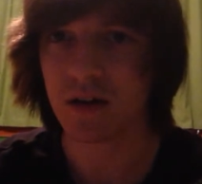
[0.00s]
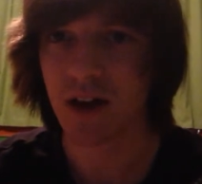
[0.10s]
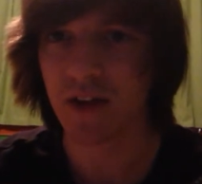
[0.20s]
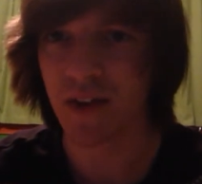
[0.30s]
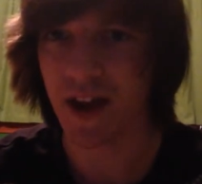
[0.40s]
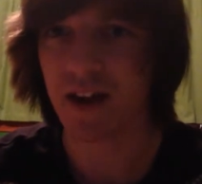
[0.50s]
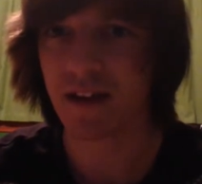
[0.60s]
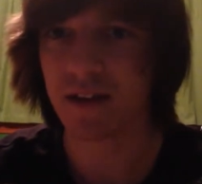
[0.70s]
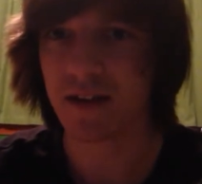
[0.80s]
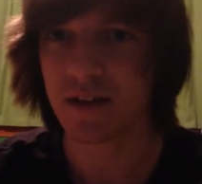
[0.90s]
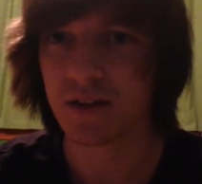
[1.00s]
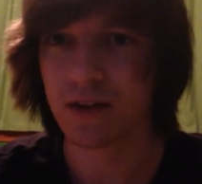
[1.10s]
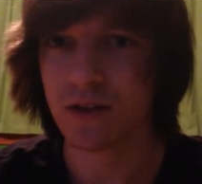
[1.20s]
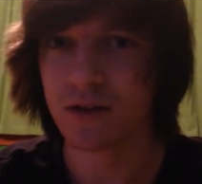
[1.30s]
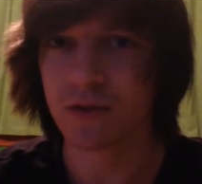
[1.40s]
at that.
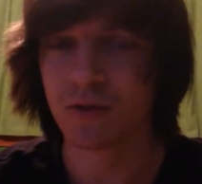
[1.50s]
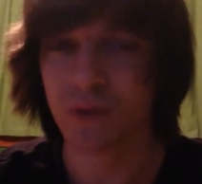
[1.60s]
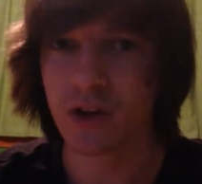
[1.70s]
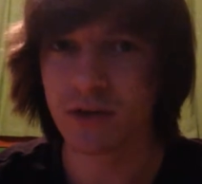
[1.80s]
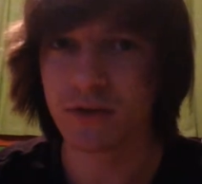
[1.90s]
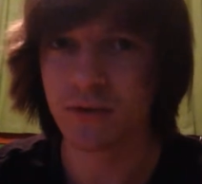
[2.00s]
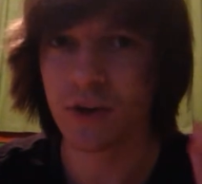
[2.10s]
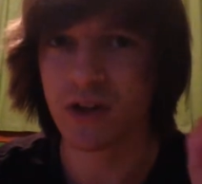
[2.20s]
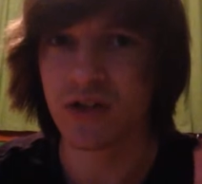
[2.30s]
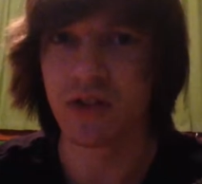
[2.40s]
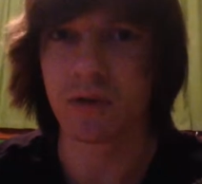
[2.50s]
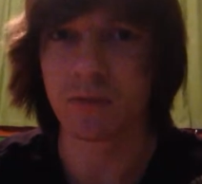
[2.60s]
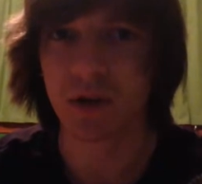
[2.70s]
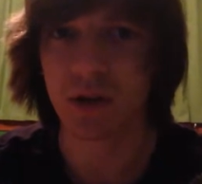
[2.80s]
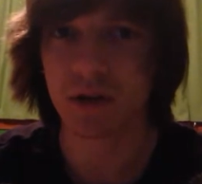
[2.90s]
So fuck them
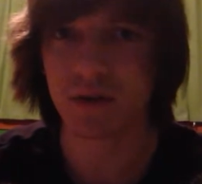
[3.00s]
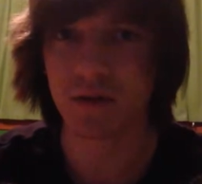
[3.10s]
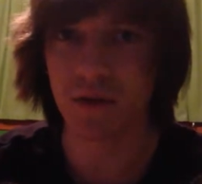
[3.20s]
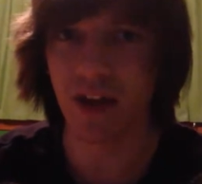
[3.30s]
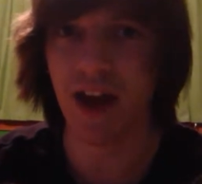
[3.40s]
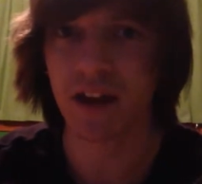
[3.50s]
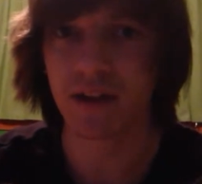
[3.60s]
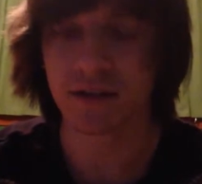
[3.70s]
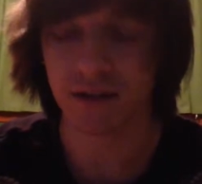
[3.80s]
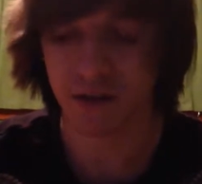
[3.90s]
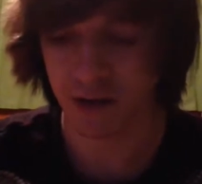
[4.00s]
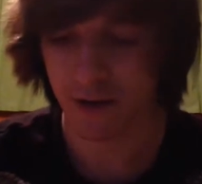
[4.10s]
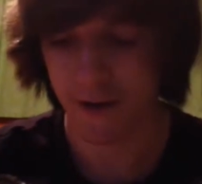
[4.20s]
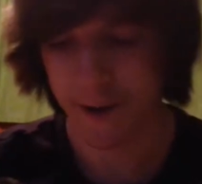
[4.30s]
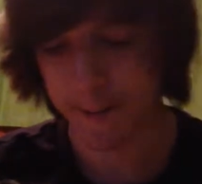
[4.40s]
for that.
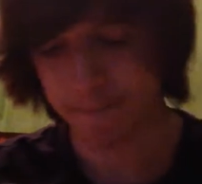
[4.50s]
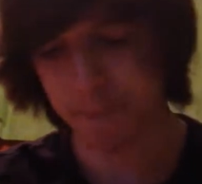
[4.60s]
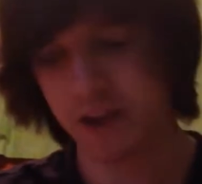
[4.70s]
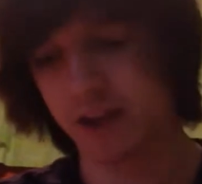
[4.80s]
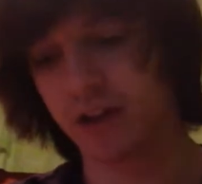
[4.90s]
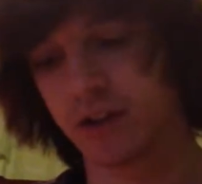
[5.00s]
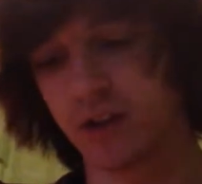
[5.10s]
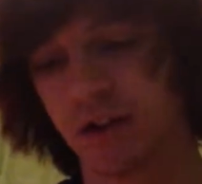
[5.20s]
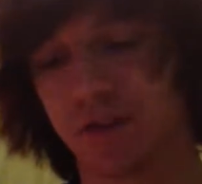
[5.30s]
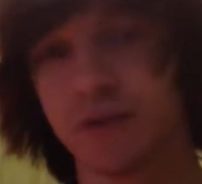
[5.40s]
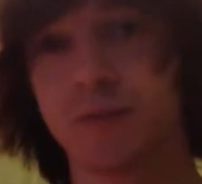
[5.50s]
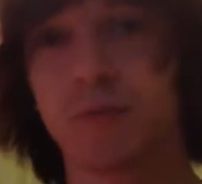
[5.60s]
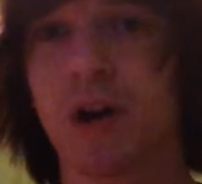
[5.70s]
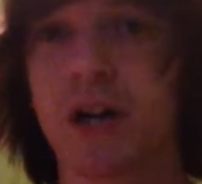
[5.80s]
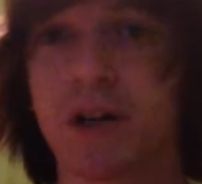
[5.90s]
And this
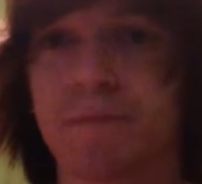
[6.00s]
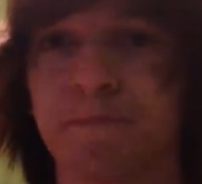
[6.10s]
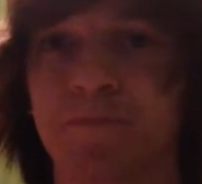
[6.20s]
brain,